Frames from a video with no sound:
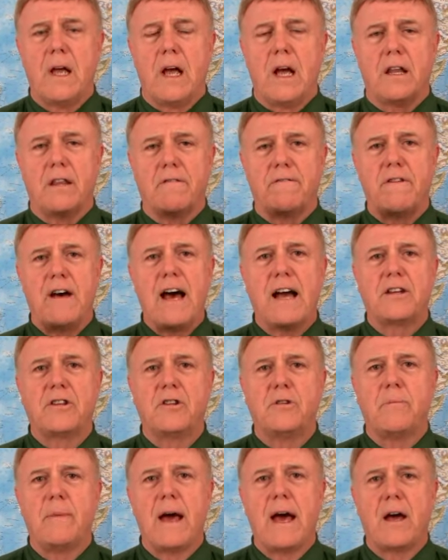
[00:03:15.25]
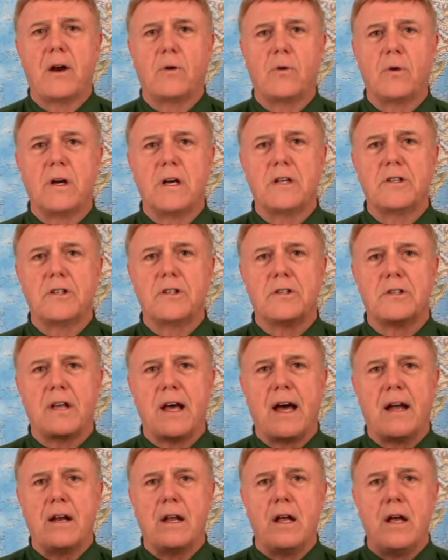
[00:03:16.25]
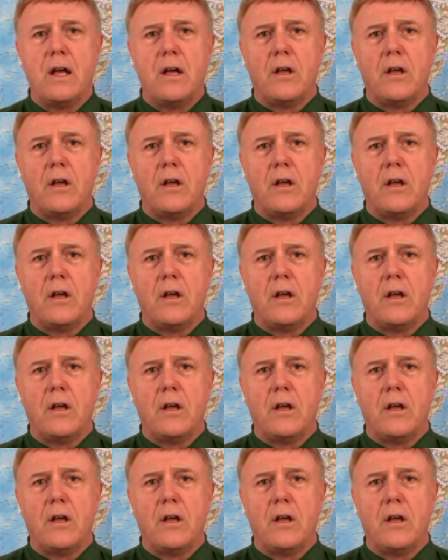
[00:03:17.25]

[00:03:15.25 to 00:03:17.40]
And the fact of the matter is that